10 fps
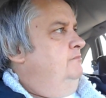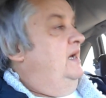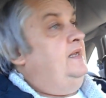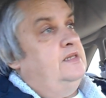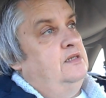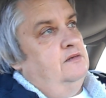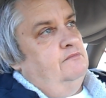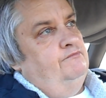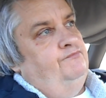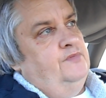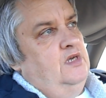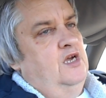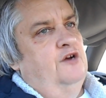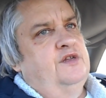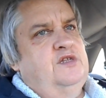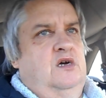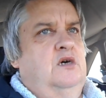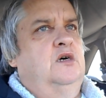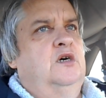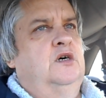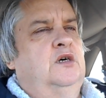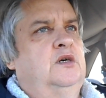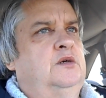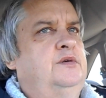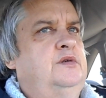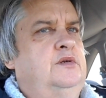But here at the